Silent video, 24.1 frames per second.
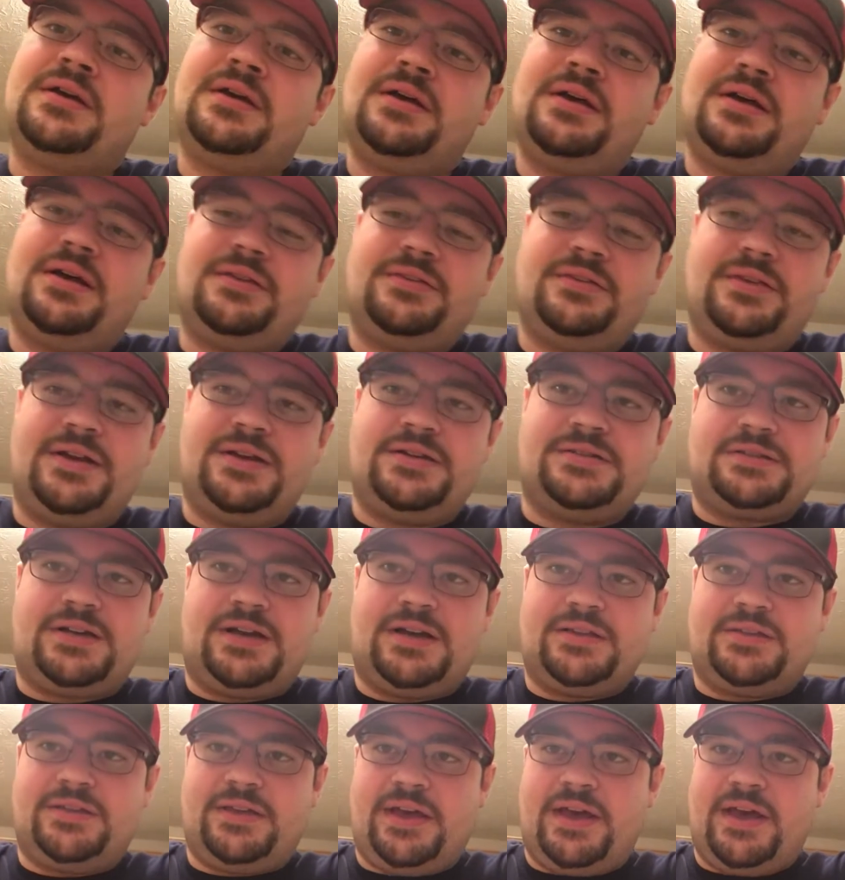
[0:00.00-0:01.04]
and things
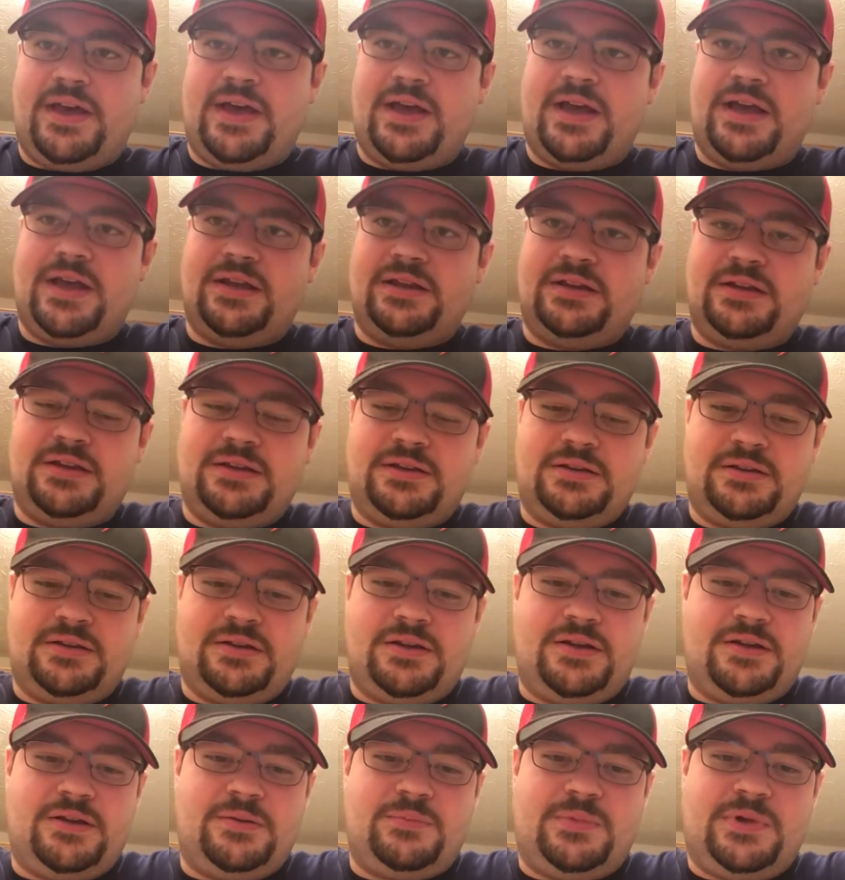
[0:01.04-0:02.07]
like that.
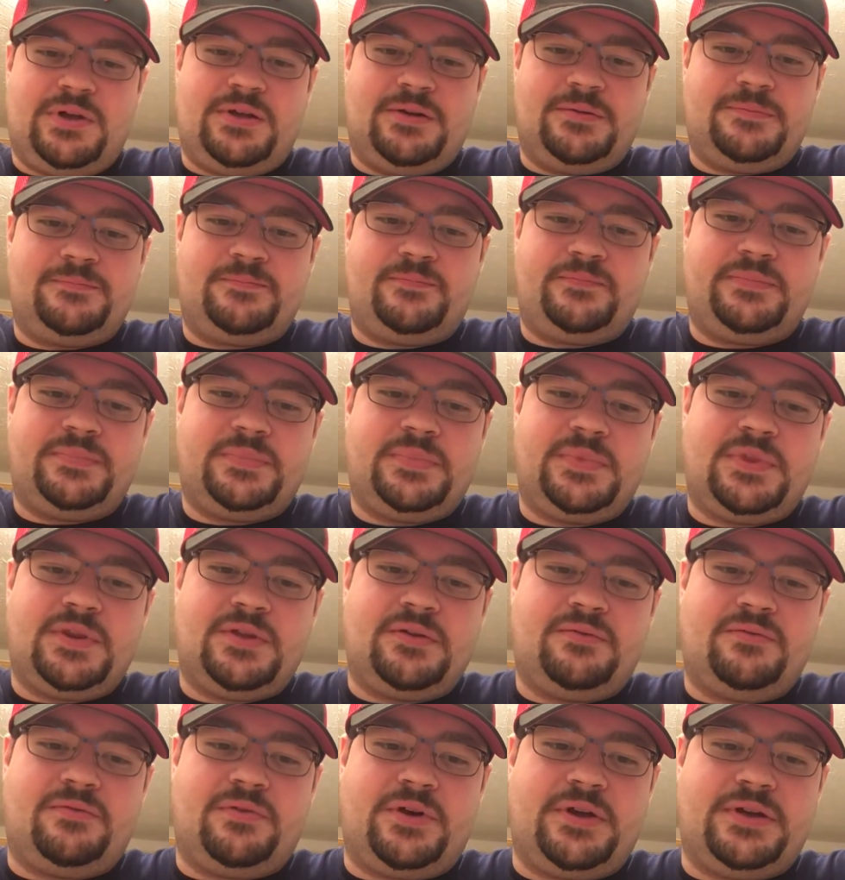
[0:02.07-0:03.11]
And my
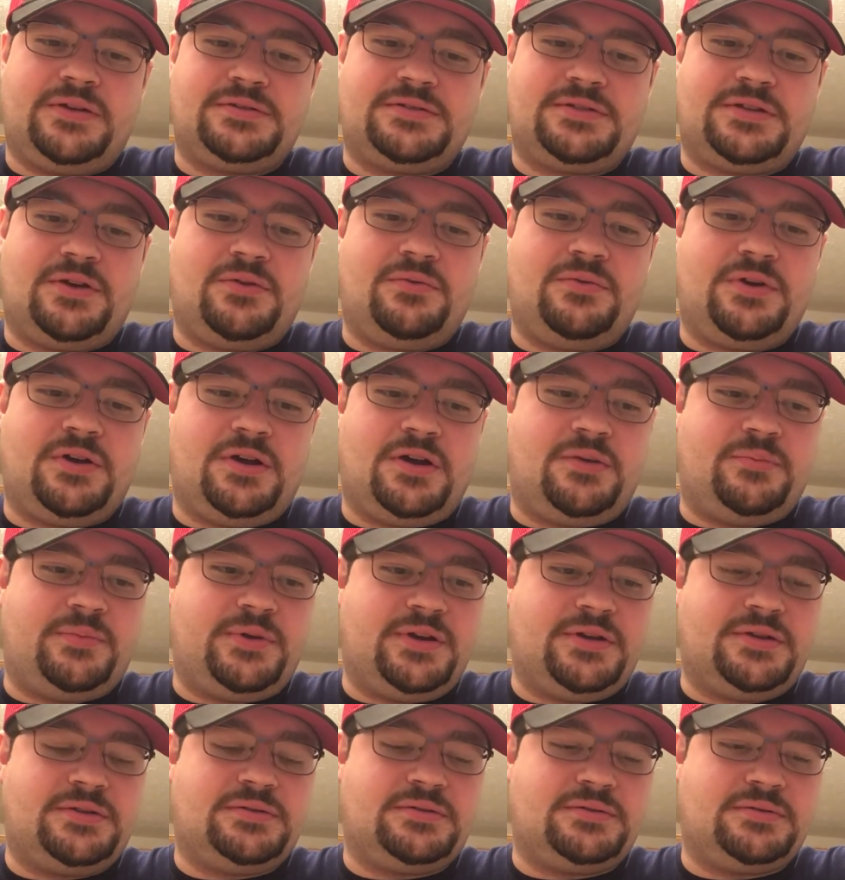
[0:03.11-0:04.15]
friend So
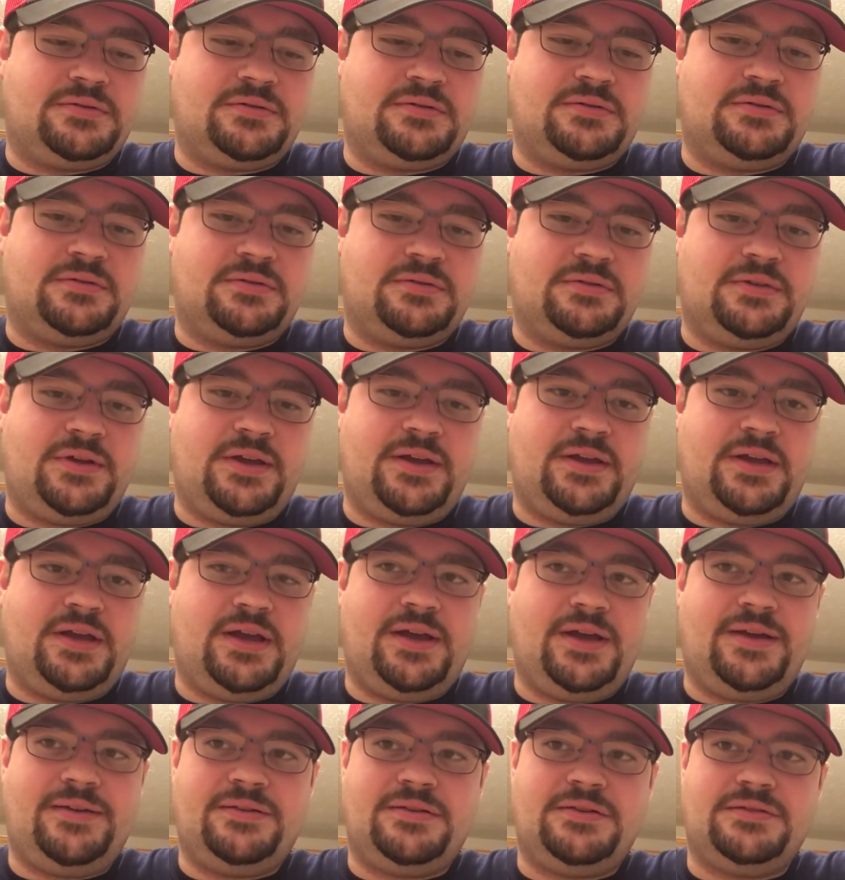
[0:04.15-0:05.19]
Comics,
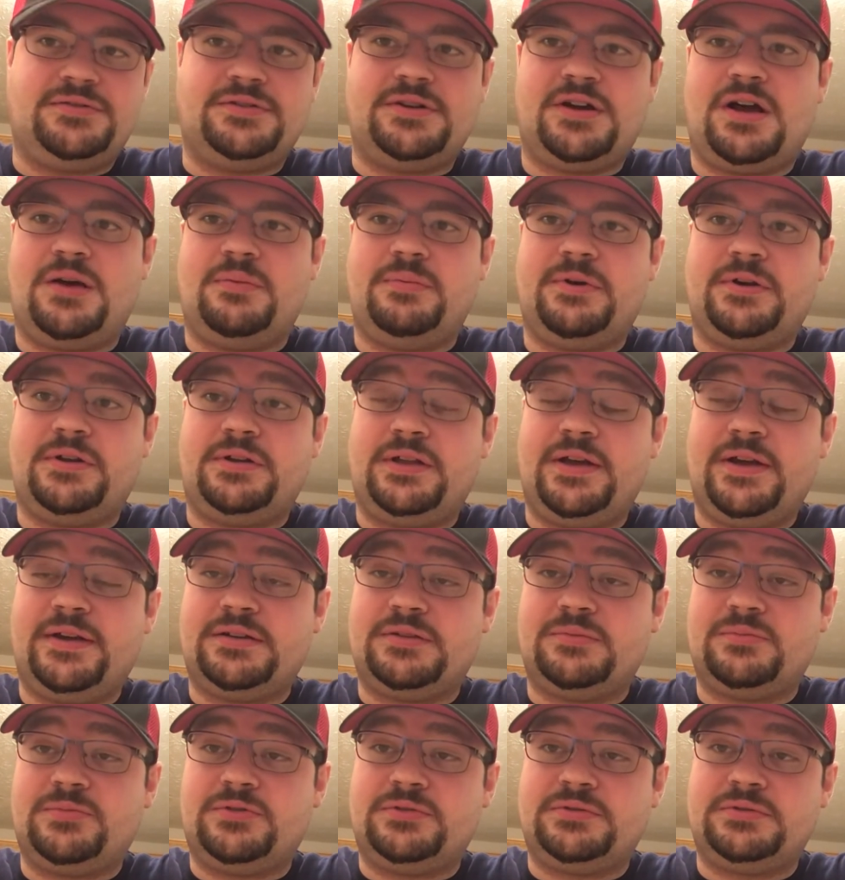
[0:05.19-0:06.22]
aka the Shop
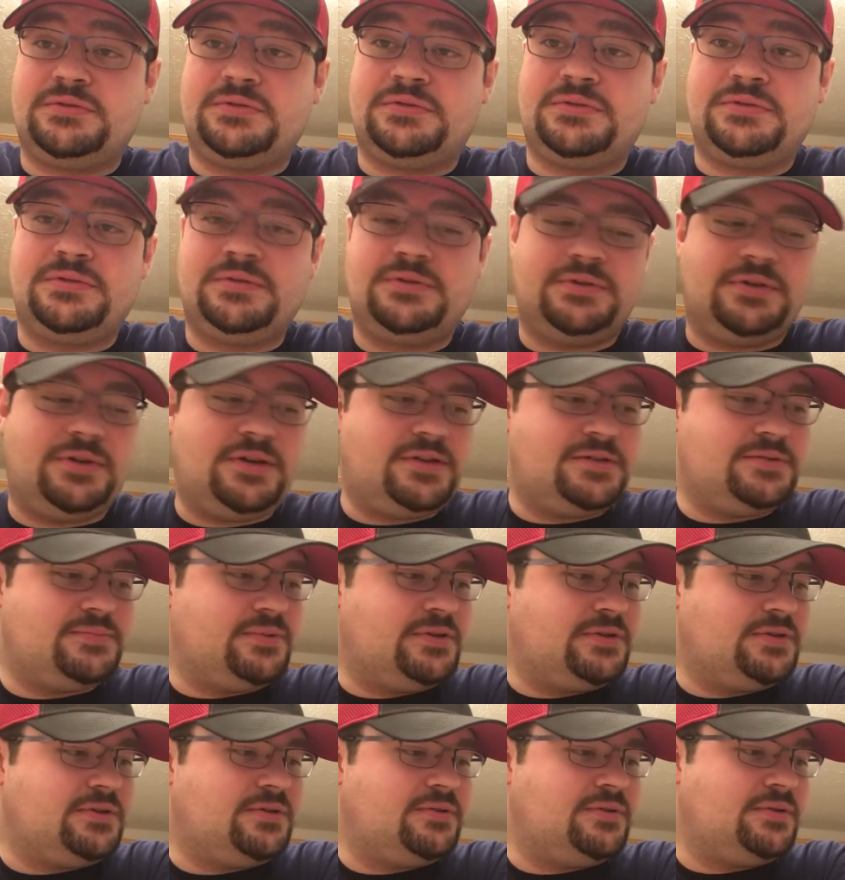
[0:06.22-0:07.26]
Collectibles, has
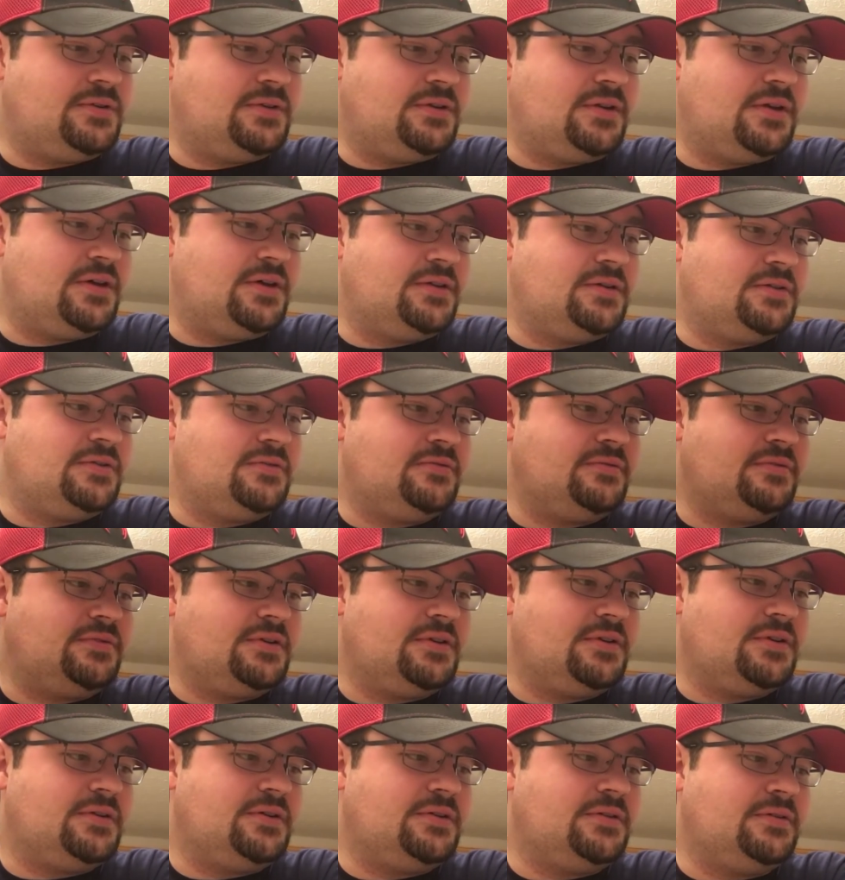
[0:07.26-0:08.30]
been doing a lot of.
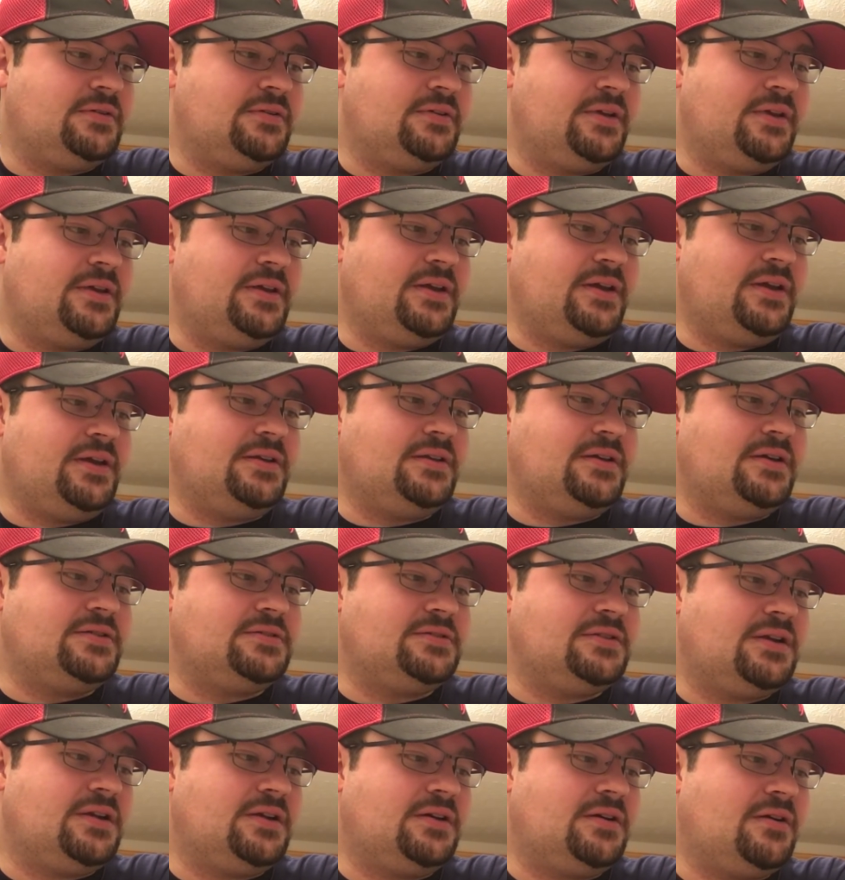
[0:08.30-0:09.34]
He does a
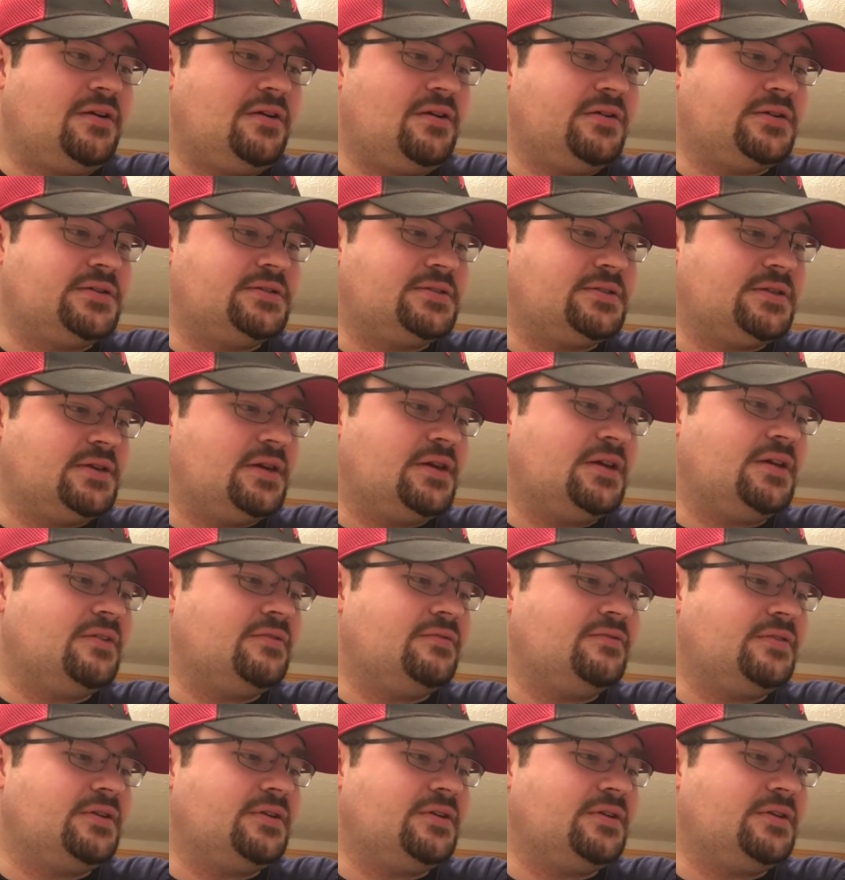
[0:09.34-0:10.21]
lot of card stuff